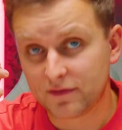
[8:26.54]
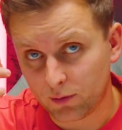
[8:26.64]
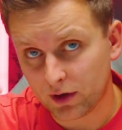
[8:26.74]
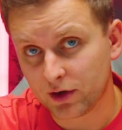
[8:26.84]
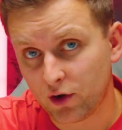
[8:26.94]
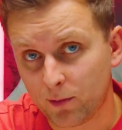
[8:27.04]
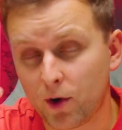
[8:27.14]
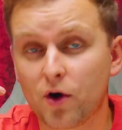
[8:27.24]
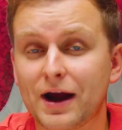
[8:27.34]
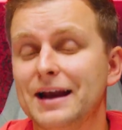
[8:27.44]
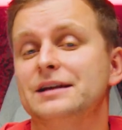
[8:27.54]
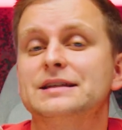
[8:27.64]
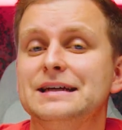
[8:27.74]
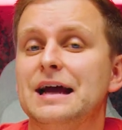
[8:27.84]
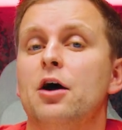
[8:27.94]
If you want to know more and
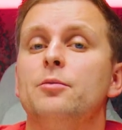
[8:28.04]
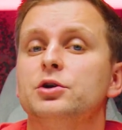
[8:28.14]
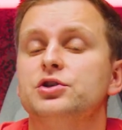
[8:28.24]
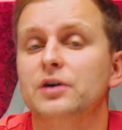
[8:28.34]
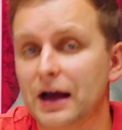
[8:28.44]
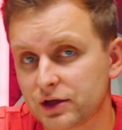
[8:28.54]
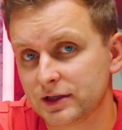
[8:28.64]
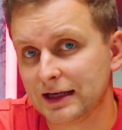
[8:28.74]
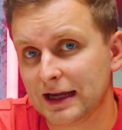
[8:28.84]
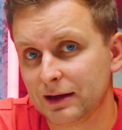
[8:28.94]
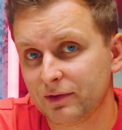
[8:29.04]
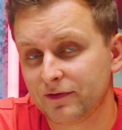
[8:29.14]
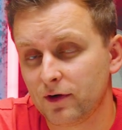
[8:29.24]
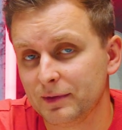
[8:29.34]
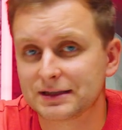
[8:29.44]
see how much you're actually getting
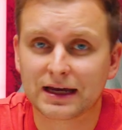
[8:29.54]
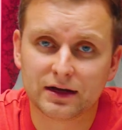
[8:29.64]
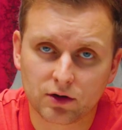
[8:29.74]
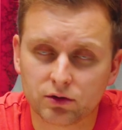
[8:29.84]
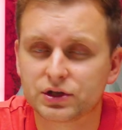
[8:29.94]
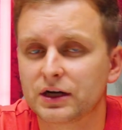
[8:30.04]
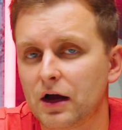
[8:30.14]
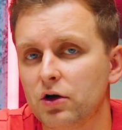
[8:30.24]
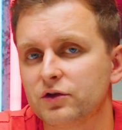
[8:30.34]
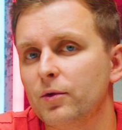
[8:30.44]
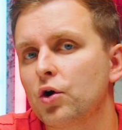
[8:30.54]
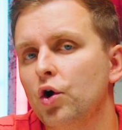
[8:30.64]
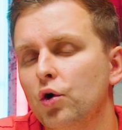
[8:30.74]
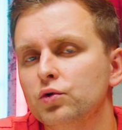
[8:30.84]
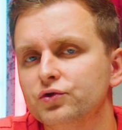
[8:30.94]
performance gain, go check out more
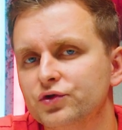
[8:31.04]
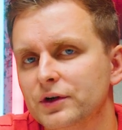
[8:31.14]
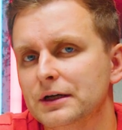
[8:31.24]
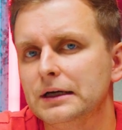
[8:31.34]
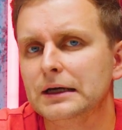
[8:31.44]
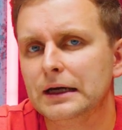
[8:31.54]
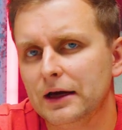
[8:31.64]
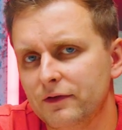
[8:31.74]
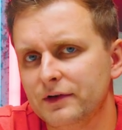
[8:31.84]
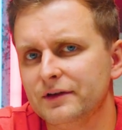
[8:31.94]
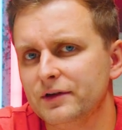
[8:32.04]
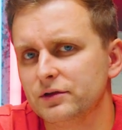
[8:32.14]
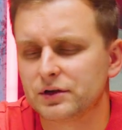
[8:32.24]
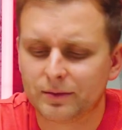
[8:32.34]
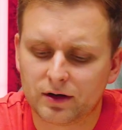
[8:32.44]
Core Ultra
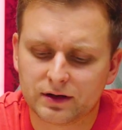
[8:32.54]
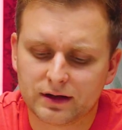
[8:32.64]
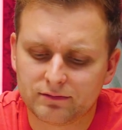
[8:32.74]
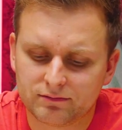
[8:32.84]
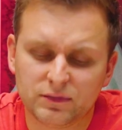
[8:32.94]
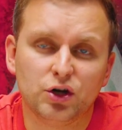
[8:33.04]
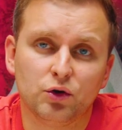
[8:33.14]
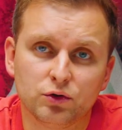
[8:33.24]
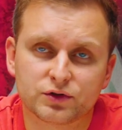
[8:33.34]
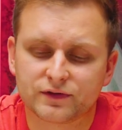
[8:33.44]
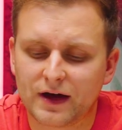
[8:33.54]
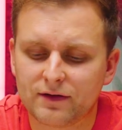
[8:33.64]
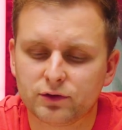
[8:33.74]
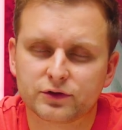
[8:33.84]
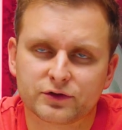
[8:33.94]
reviews about the, you know, Ultra
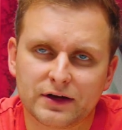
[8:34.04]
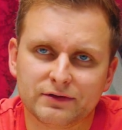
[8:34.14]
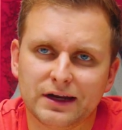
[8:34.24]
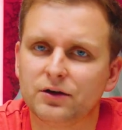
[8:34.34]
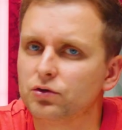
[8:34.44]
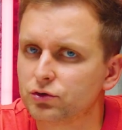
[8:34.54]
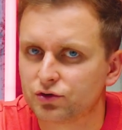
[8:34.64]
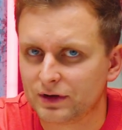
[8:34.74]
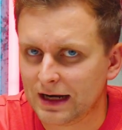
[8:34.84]
5, Ultra 7 and Ultra